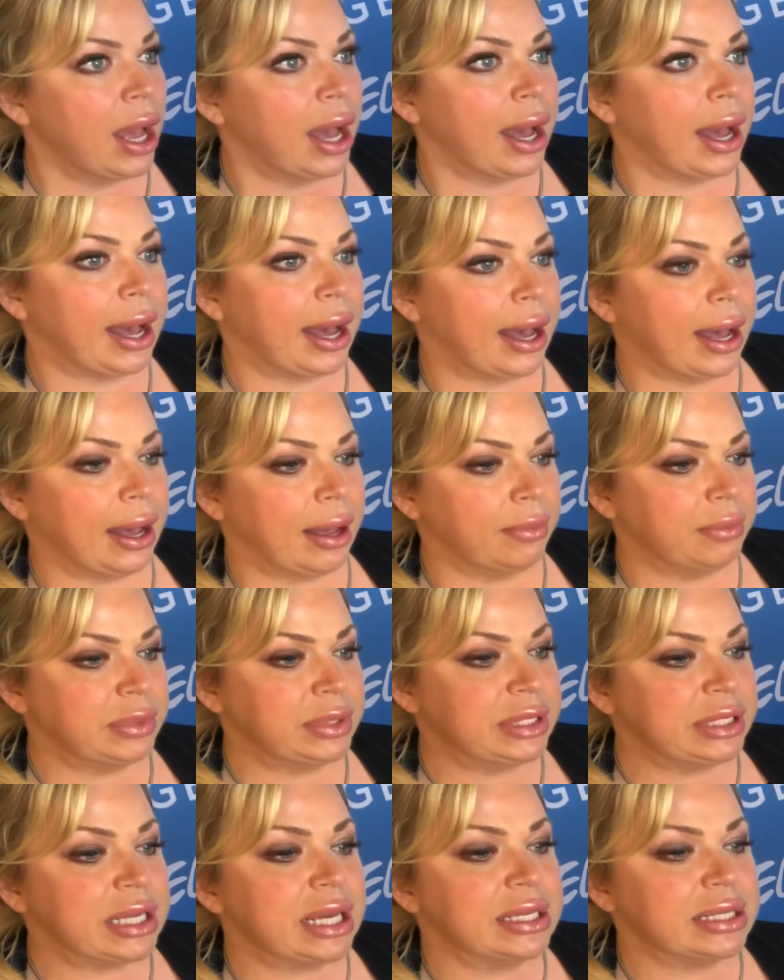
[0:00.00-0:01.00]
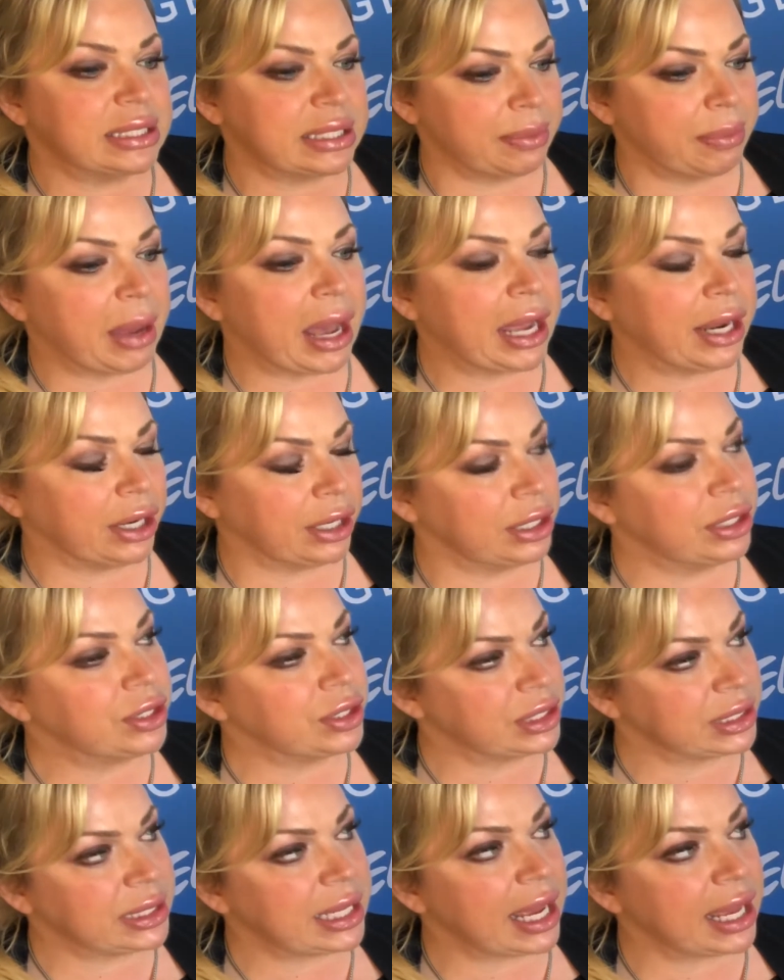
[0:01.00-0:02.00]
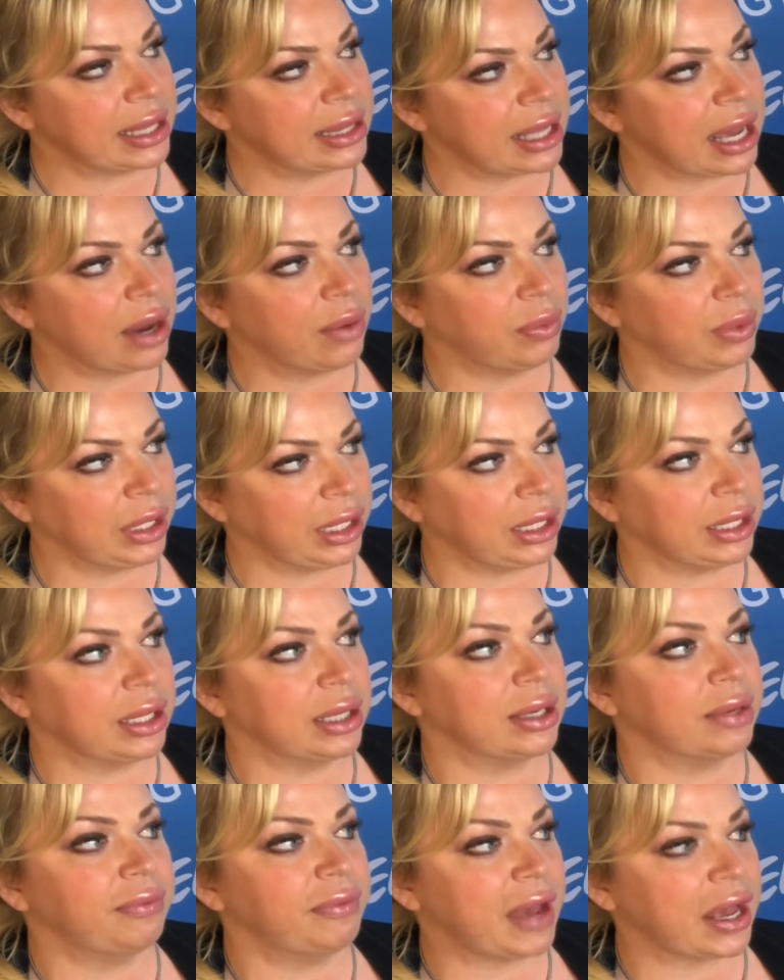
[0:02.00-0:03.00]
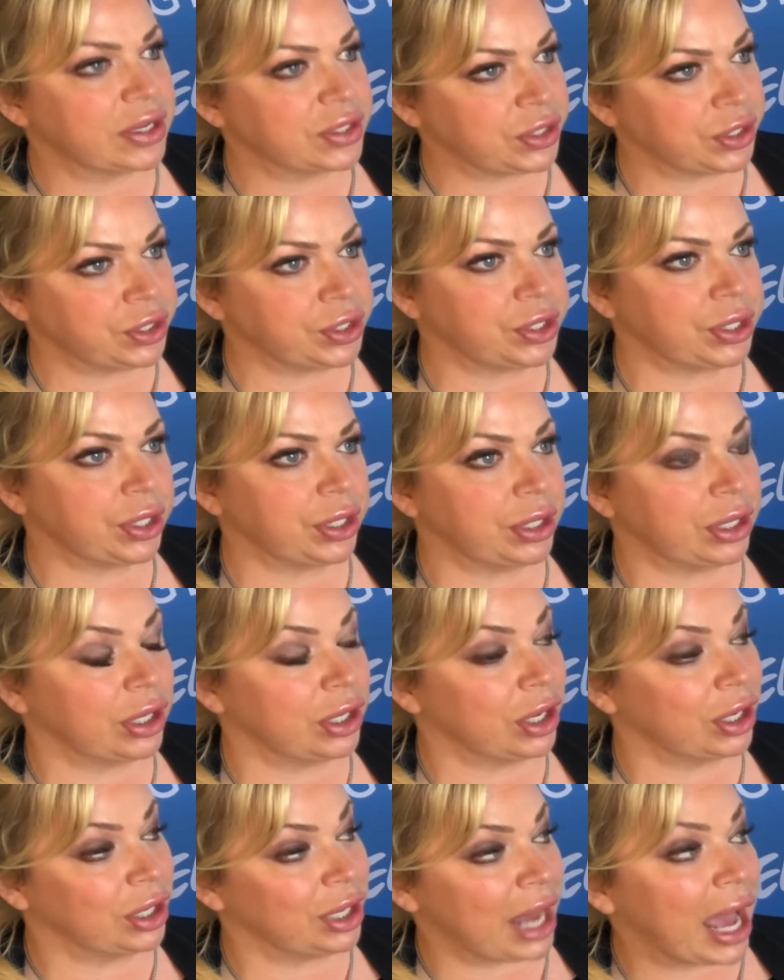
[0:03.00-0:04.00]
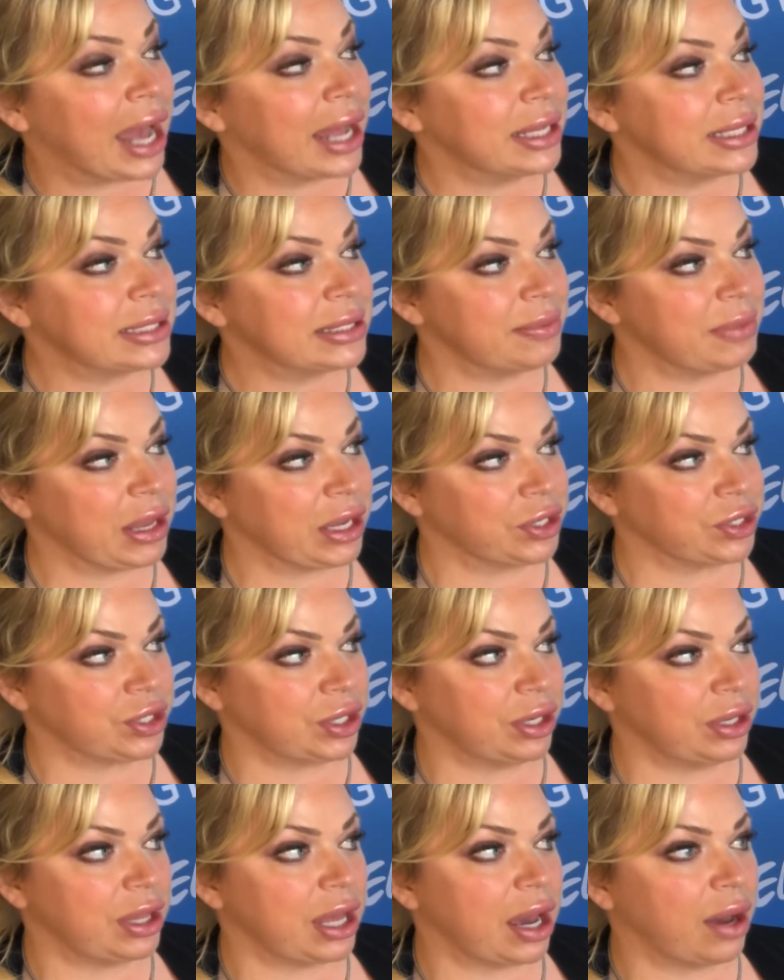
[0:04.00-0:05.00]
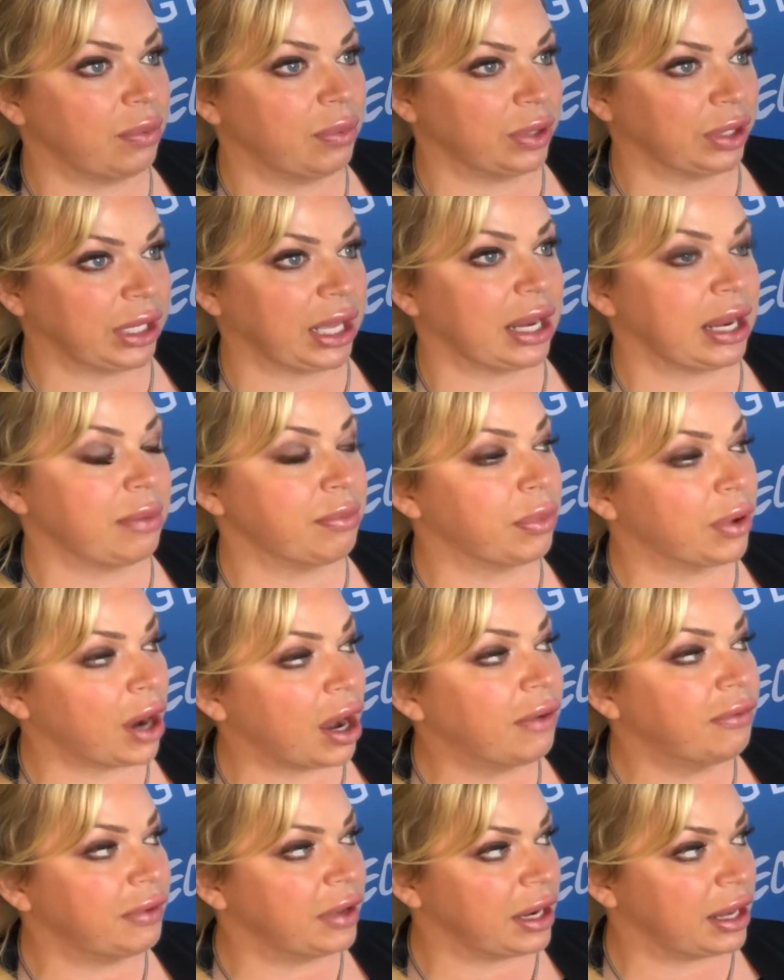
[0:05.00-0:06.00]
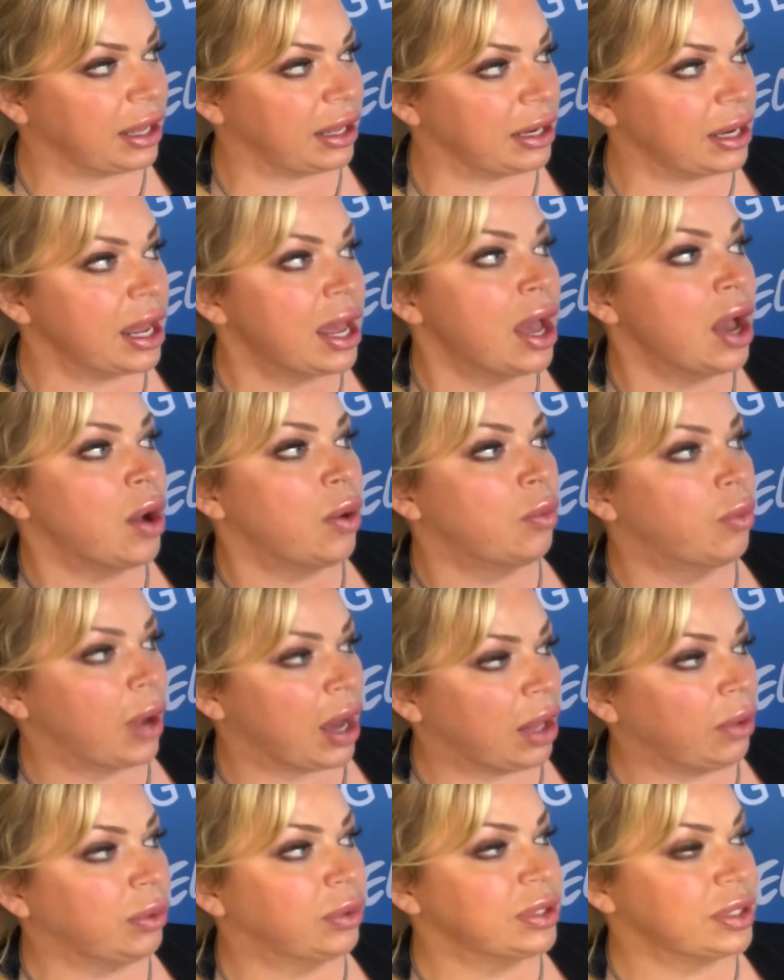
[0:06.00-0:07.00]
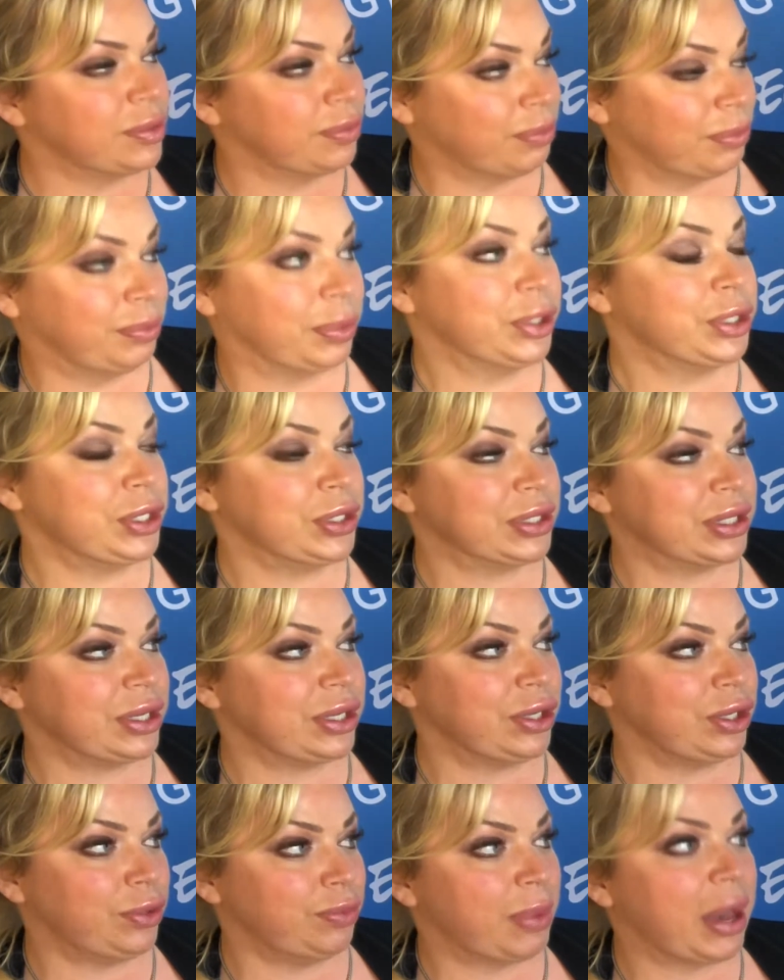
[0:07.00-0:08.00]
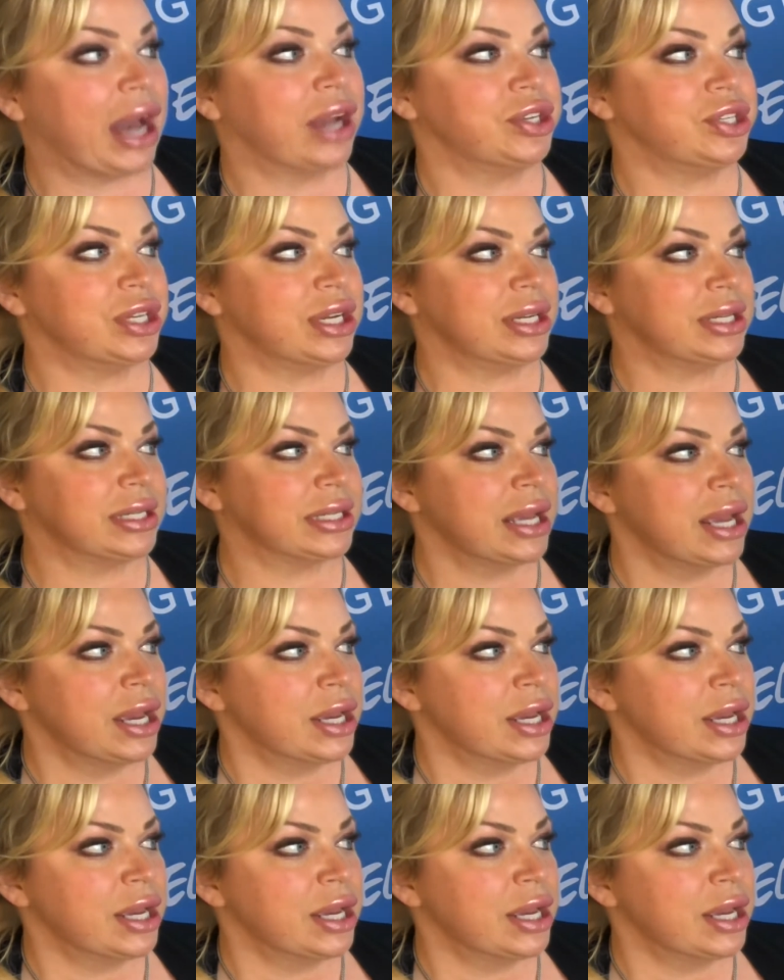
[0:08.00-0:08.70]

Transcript: Um, does the buyer understand that we need a faster turn on our net to make sure that we're getting profit in while we're producing new batches?